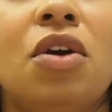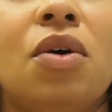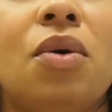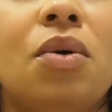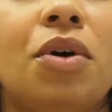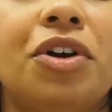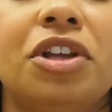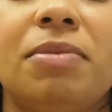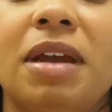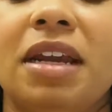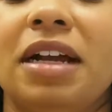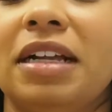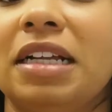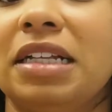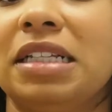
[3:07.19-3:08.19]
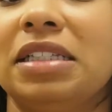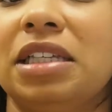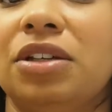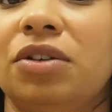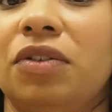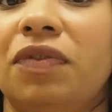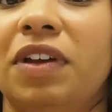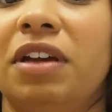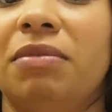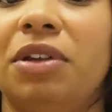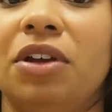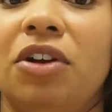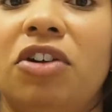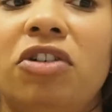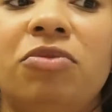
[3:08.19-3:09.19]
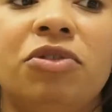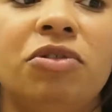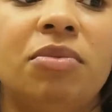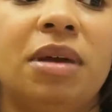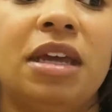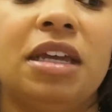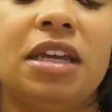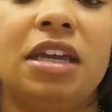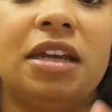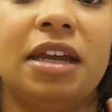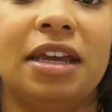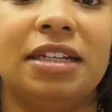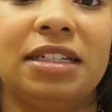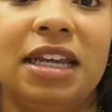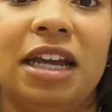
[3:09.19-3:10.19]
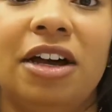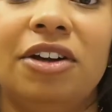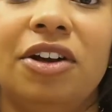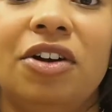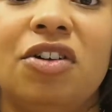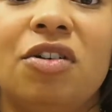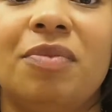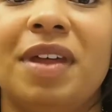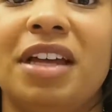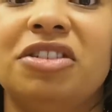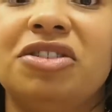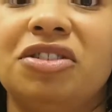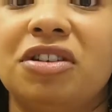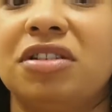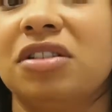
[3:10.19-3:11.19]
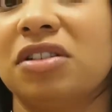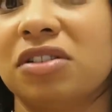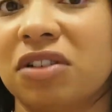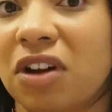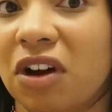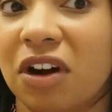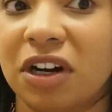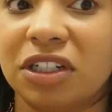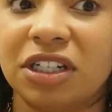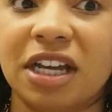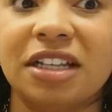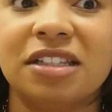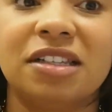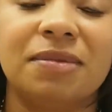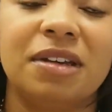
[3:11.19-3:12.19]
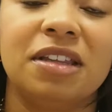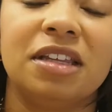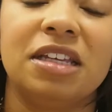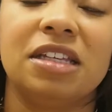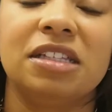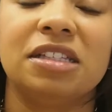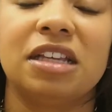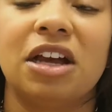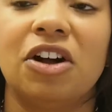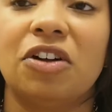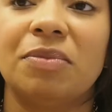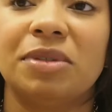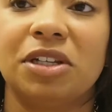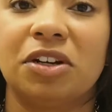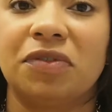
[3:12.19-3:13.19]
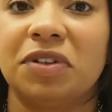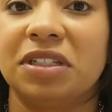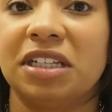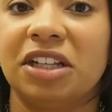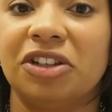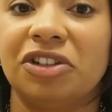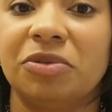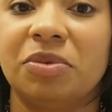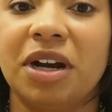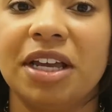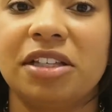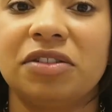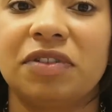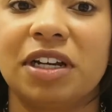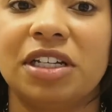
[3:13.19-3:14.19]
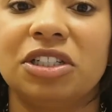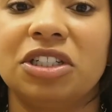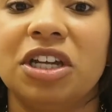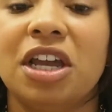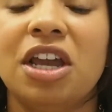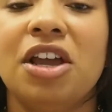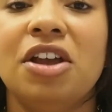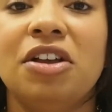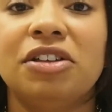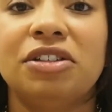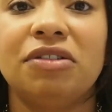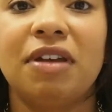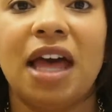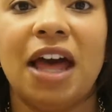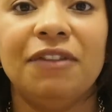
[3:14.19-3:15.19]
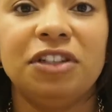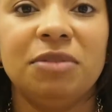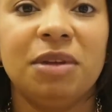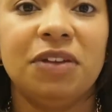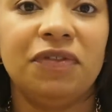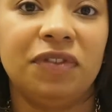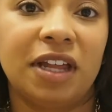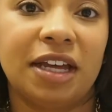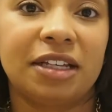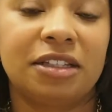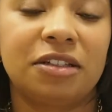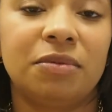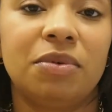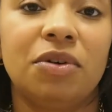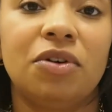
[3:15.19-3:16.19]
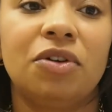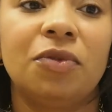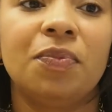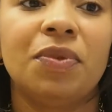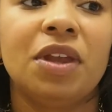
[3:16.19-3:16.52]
Or you may not get a single family home, you may get a town home that's just as large as some of these homes are for sale in your price range. So you have to be flexible